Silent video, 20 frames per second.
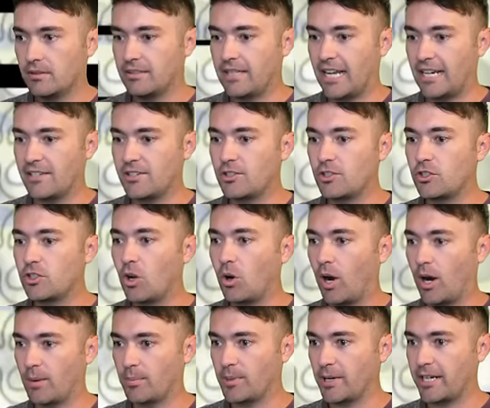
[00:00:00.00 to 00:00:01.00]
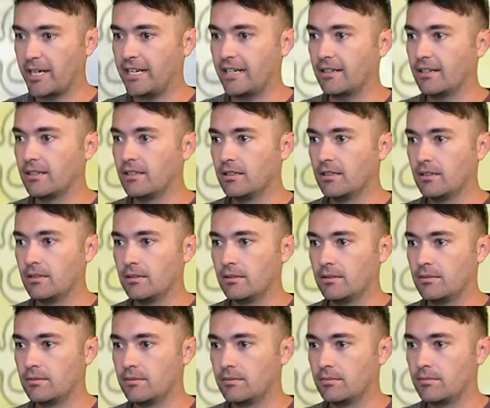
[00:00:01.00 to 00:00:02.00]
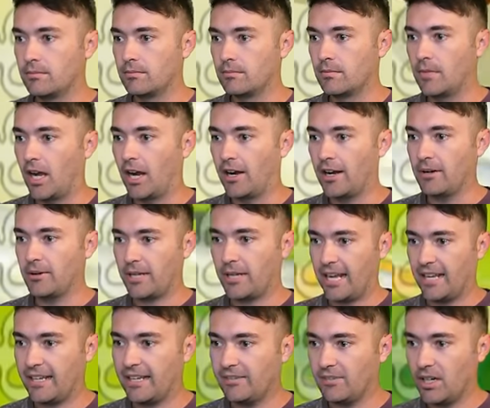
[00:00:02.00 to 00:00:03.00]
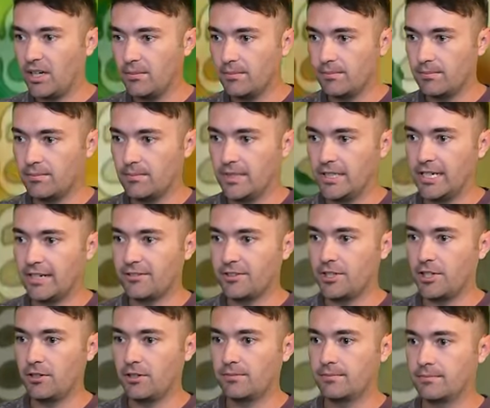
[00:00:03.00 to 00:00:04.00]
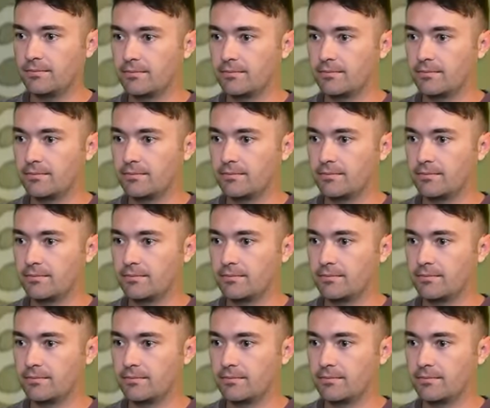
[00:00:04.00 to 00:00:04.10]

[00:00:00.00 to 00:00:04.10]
That is so heartbreaking. Alright, we can't give up. You never know.